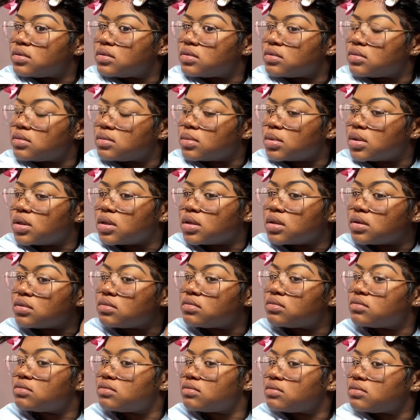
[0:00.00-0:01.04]
But
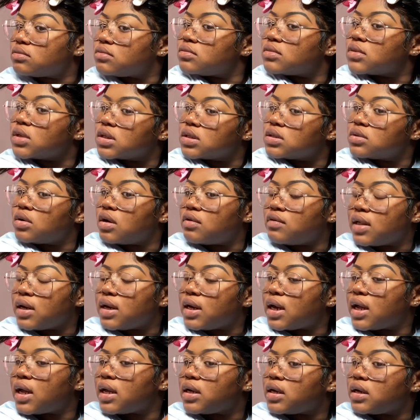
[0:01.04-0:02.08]
it's
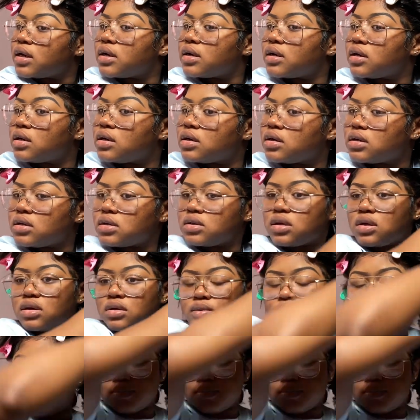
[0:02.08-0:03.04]
$12.99 there. So,